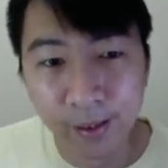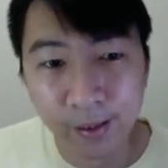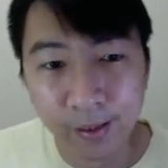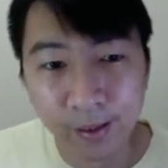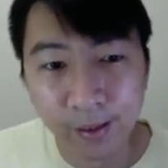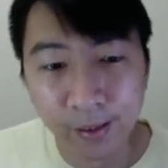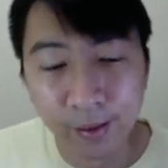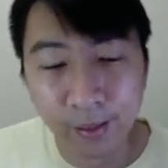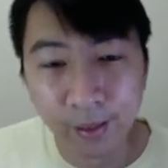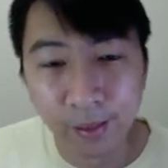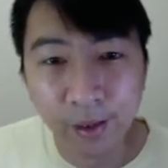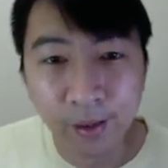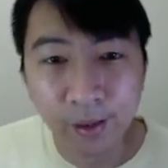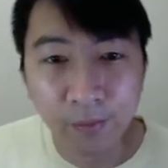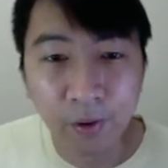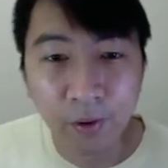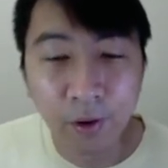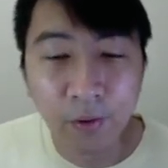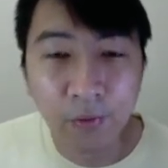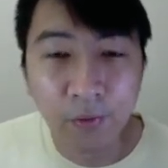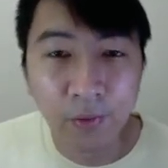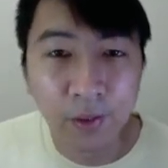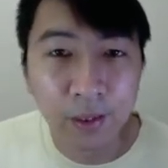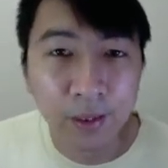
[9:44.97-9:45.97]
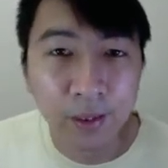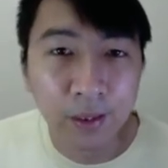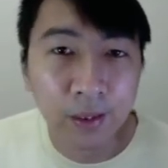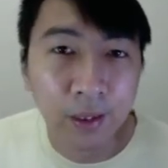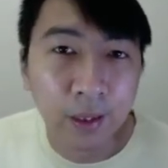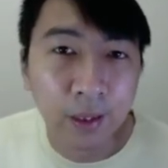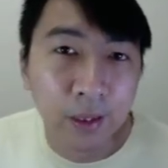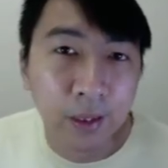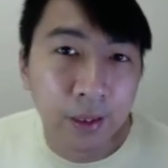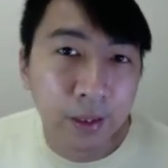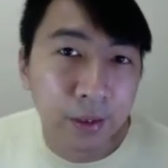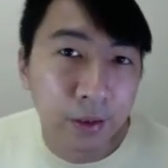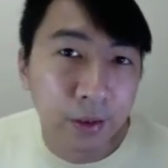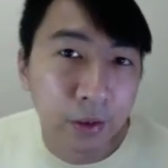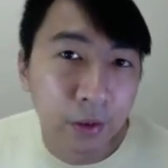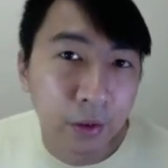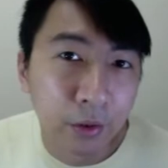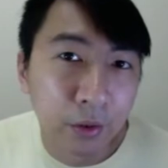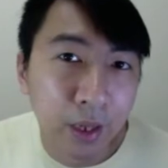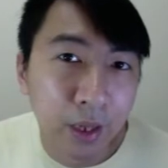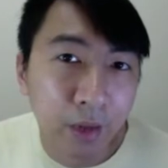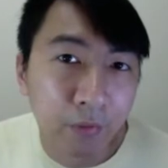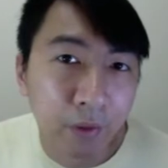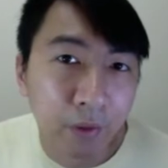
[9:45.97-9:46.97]
And fourthly,
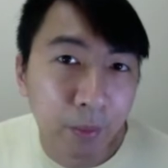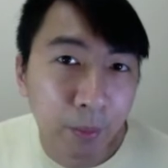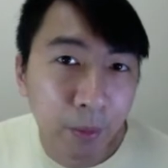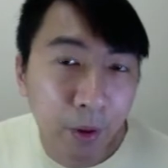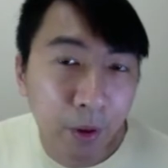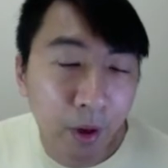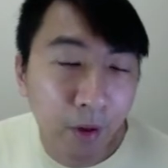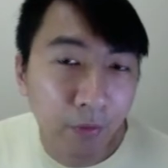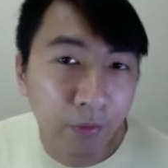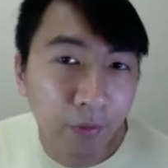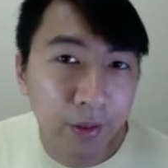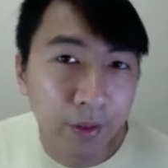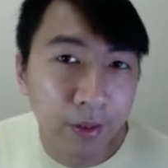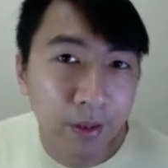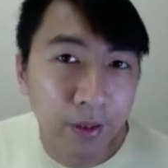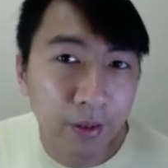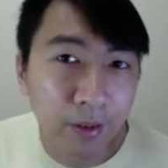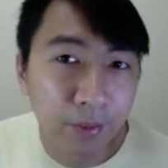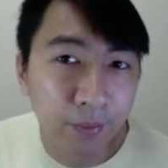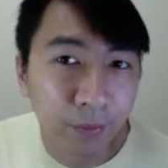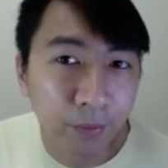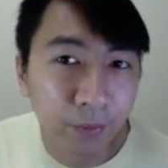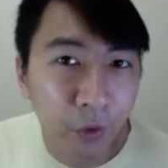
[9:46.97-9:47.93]
you have the prophets.